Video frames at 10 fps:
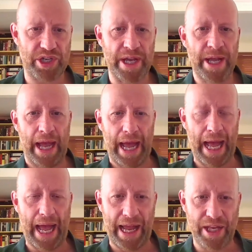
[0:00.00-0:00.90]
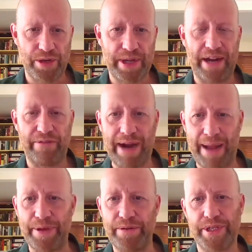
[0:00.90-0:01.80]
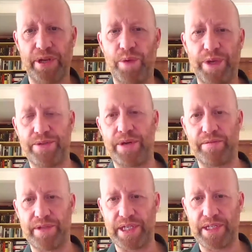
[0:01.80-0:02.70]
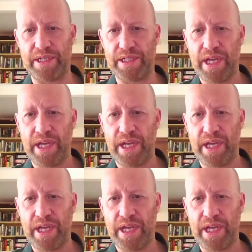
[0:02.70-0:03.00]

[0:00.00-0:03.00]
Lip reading: and you get a rapid result with drug resistance.